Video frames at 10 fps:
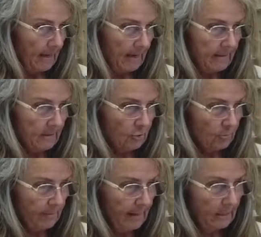and then your
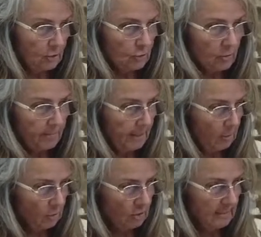banister up here
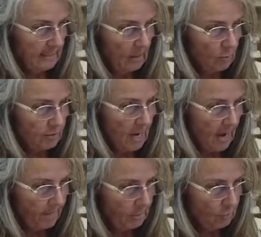will just sit on
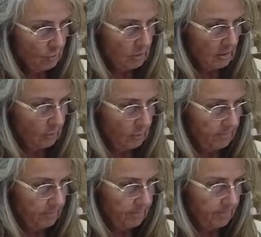top and you just glue
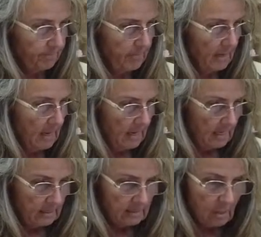them.
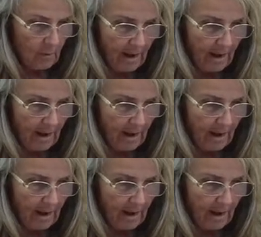So